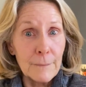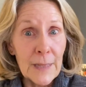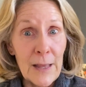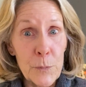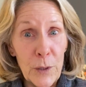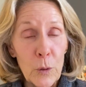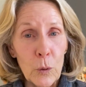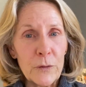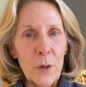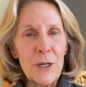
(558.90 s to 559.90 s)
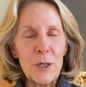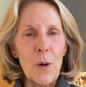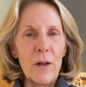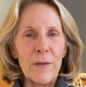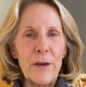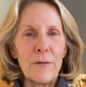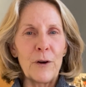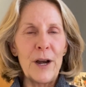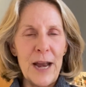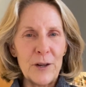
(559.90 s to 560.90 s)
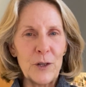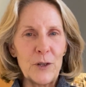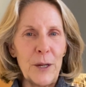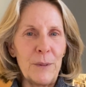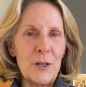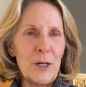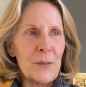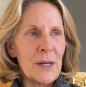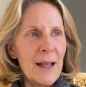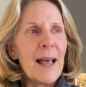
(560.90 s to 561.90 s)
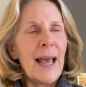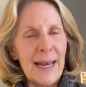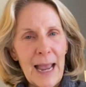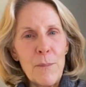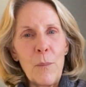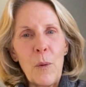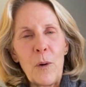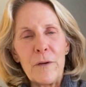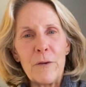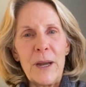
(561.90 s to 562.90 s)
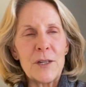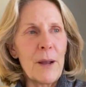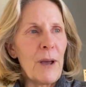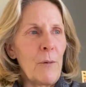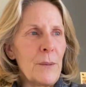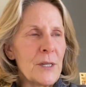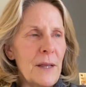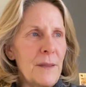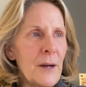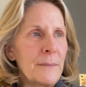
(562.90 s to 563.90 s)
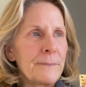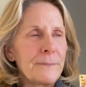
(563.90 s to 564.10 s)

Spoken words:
That's pretty cool. Don't need to qualify for a national championships. And again, more information on my website there.